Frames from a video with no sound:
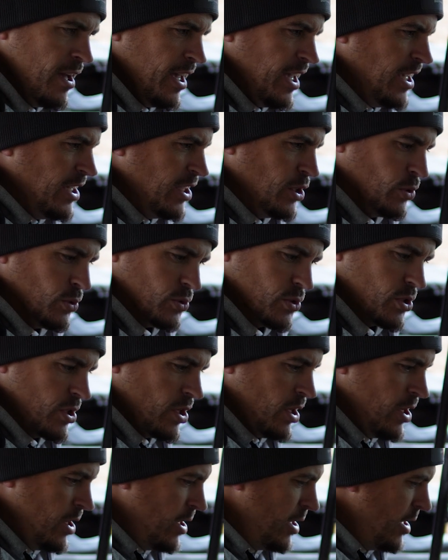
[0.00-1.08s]

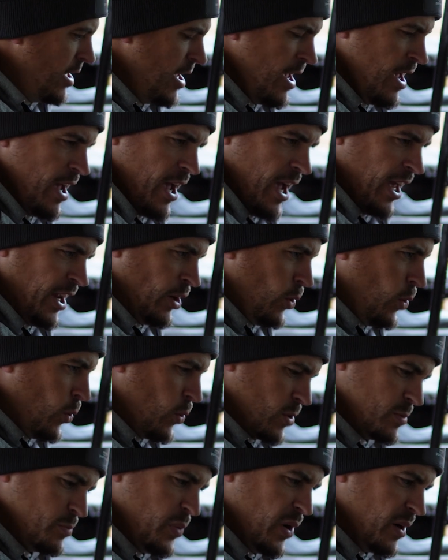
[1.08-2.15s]
eagles and
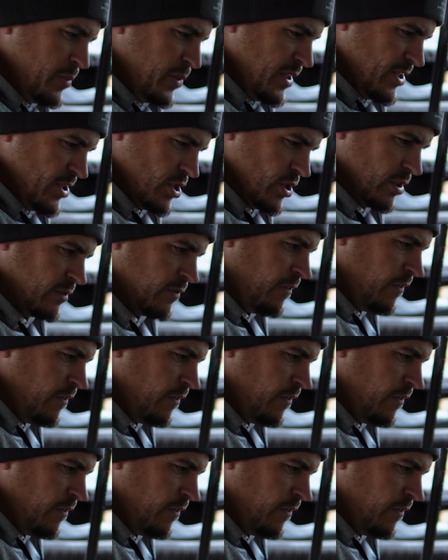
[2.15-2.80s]
horse puppies just